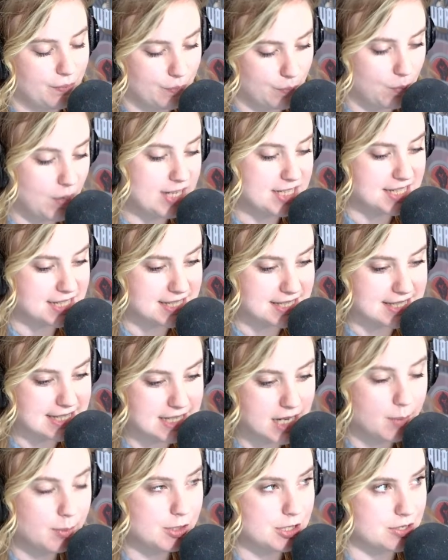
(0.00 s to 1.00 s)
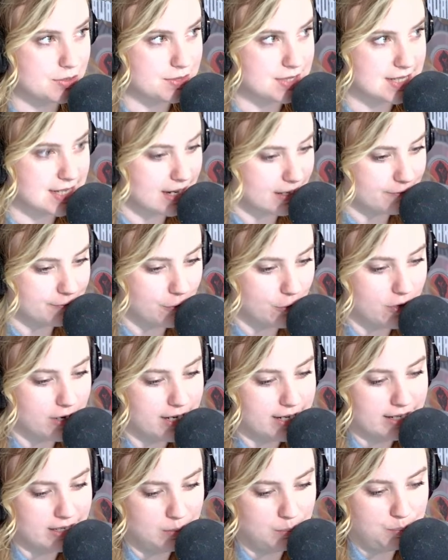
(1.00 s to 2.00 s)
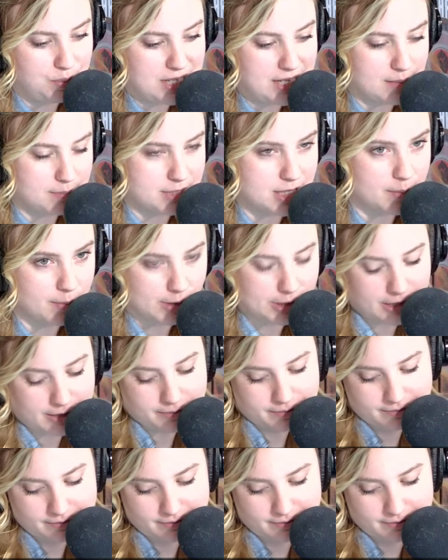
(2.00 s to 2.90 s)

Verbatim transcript: What does the W stand for in BMW?